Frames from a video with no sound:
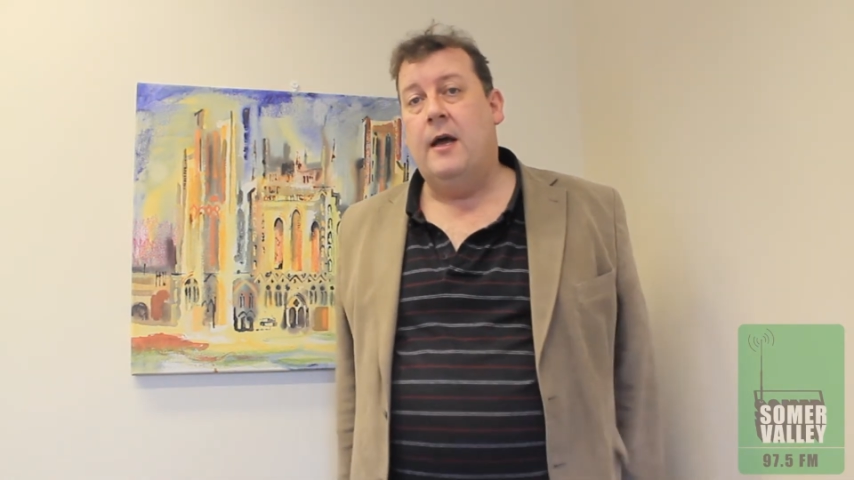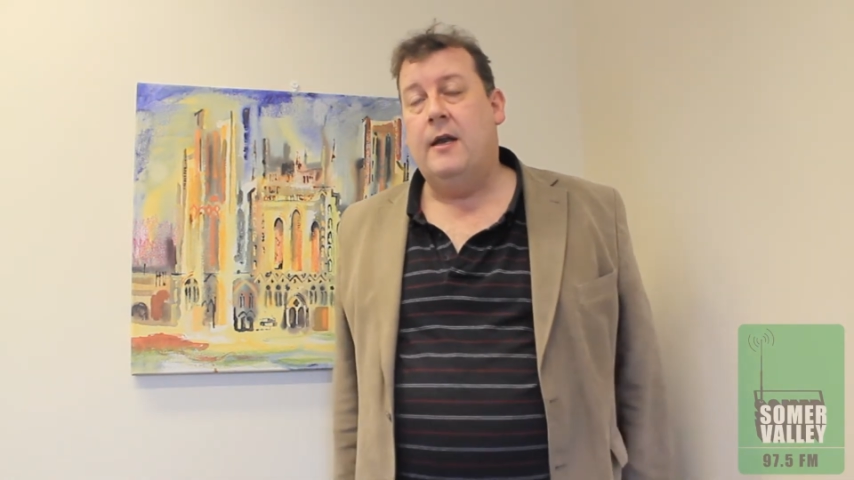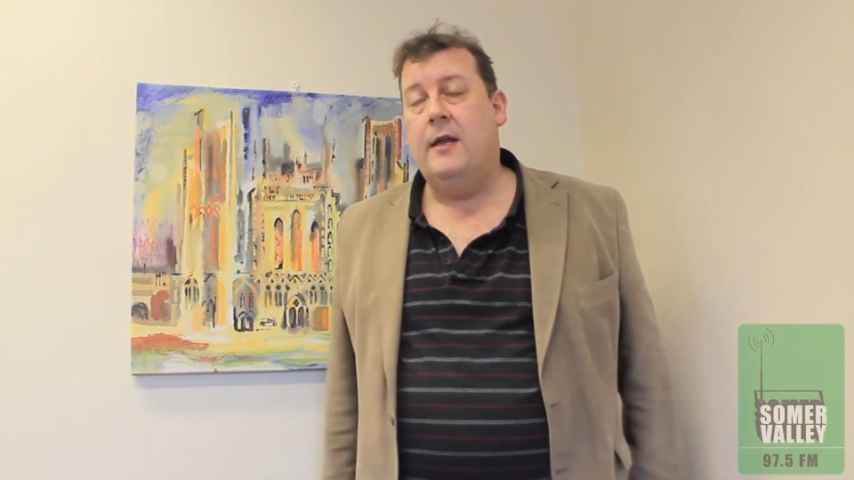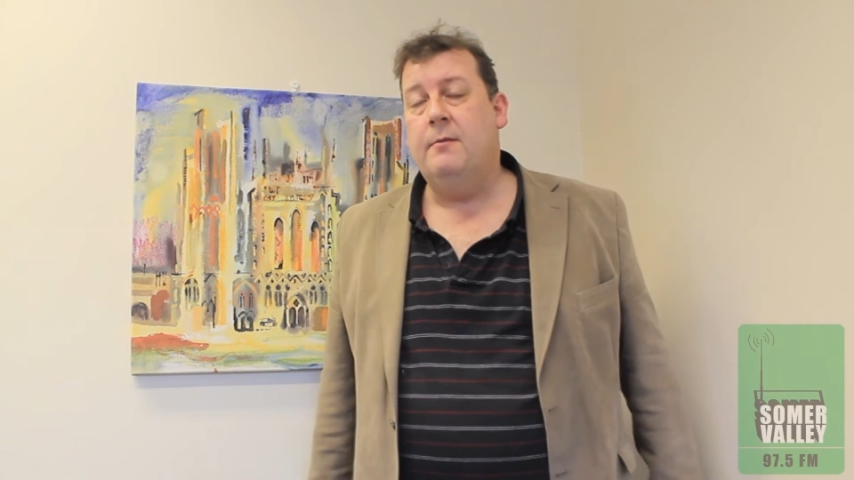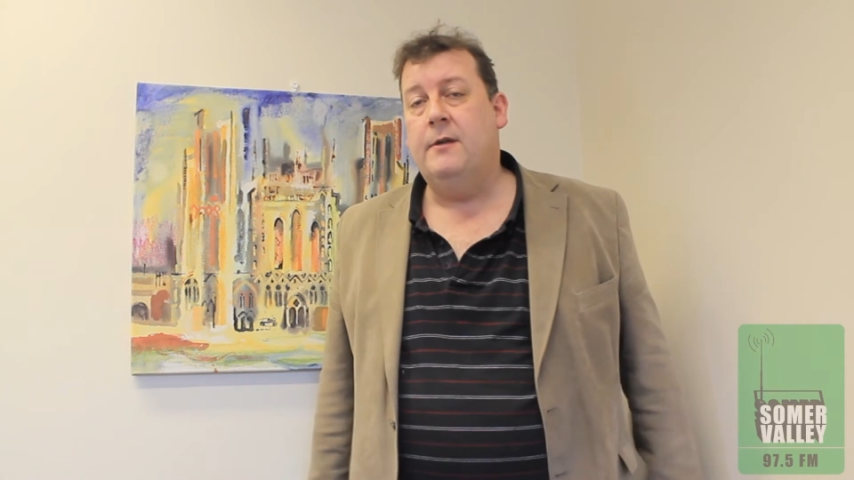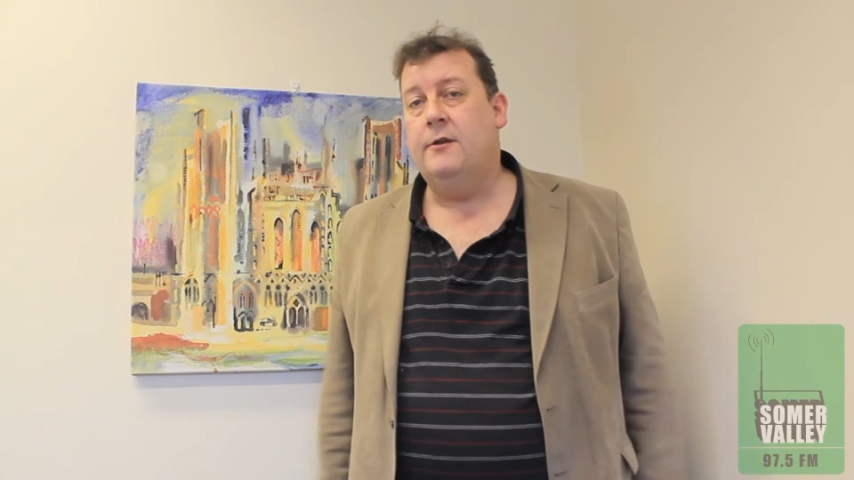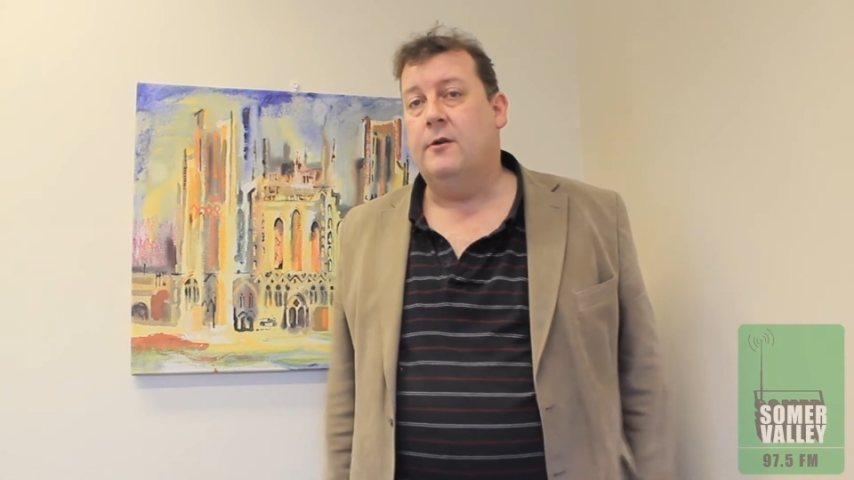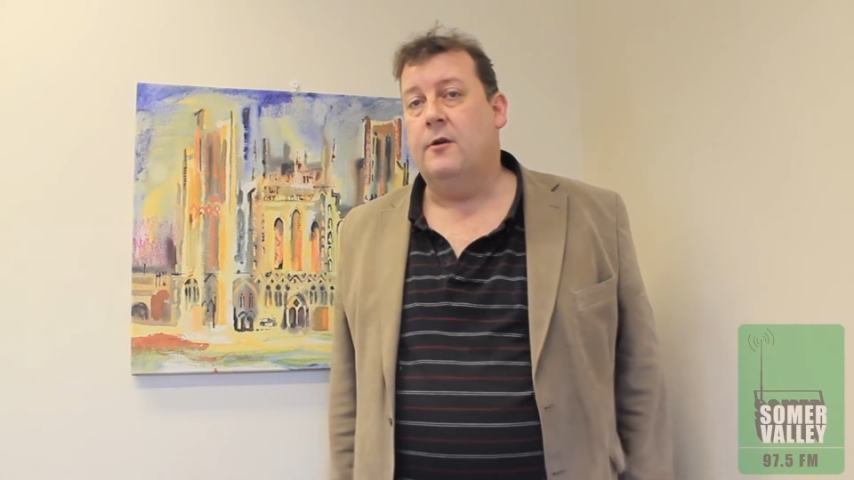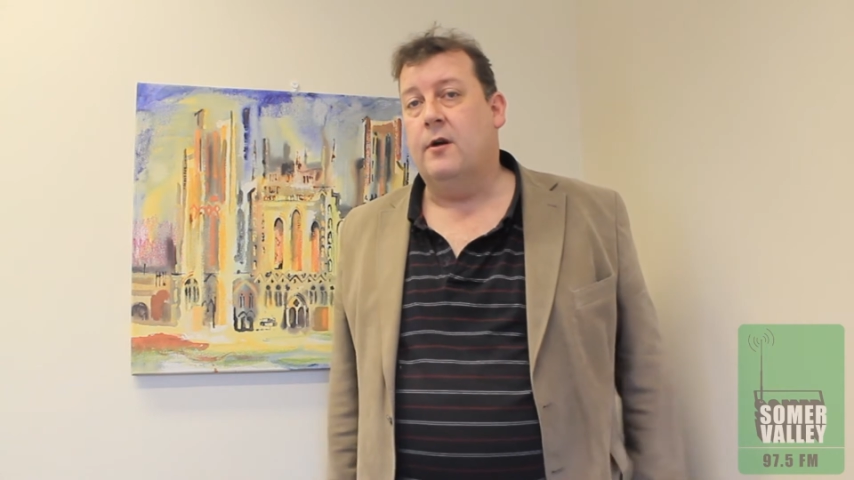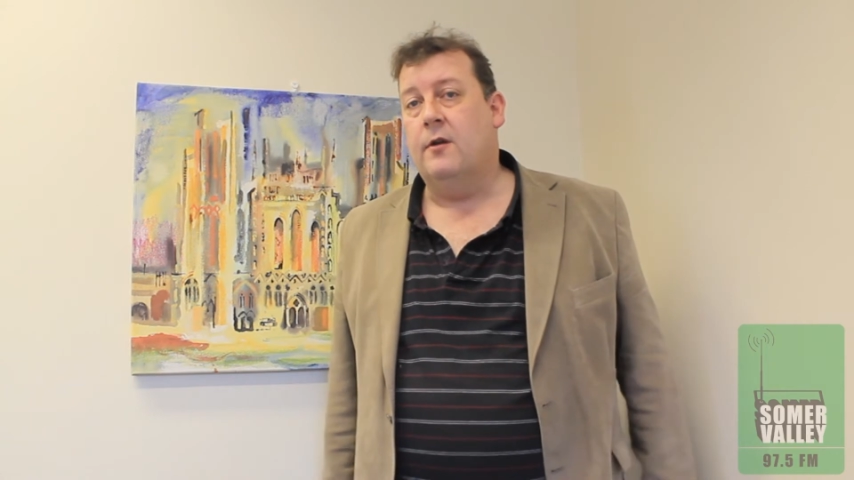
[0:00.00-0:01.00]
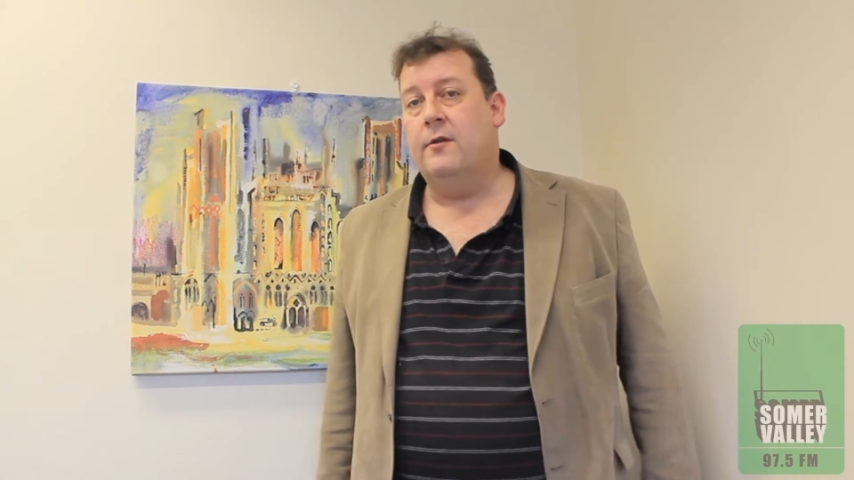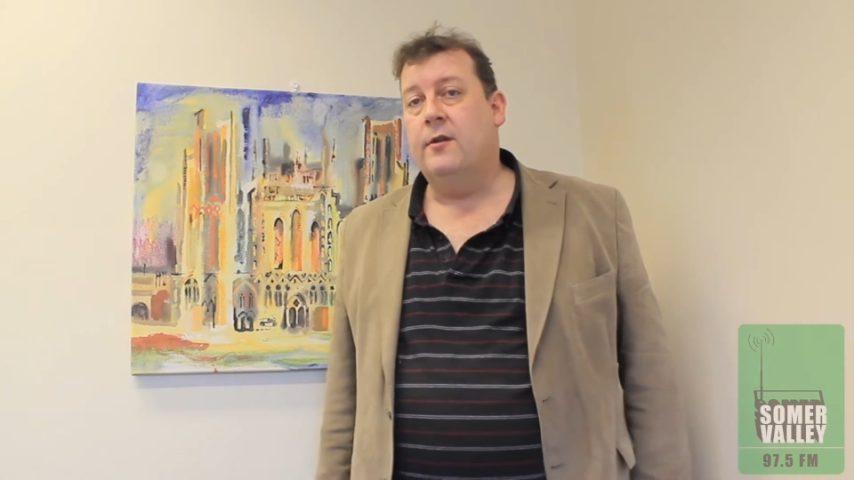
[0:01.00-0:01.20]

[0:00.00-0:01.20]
and hear me talk on